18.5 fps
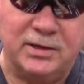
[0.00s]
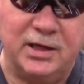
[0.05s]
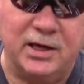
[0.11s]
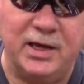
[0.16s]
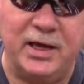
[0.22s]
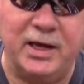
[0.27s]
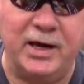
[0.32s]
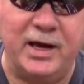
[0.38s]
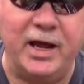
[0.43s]
a
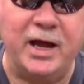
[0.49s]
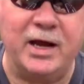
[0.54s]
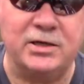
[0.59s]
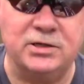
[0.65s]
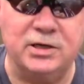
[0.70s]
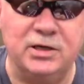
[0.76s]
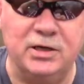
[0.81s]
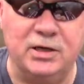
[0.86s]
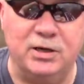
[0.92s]
lot of
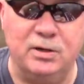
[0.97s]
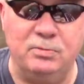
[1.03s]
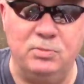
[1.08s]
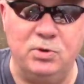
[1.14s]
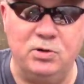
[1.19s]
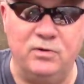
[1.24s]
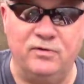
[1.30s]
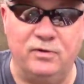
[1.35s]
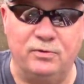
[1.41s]
action and it'll
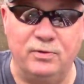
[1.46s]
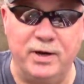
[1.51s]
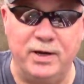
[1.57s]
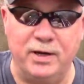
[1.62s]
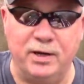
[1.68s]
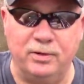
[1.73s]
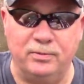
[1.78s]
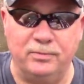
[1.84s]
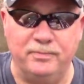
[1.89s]
move
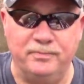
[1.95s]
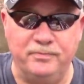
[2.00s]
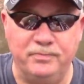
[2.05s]
around.